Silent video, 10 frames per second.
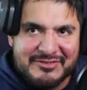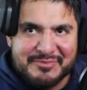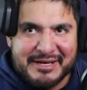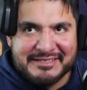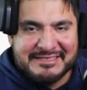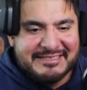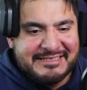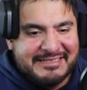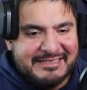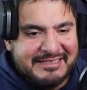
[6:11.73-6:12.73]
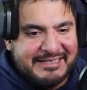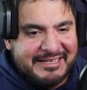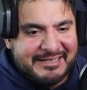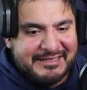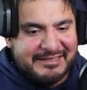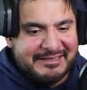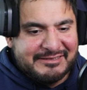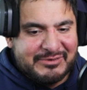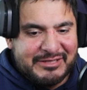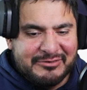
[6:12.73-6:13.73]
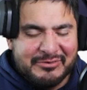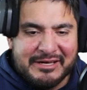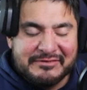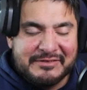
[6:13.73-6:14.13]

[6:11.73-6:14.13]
Zubat. And, well, we have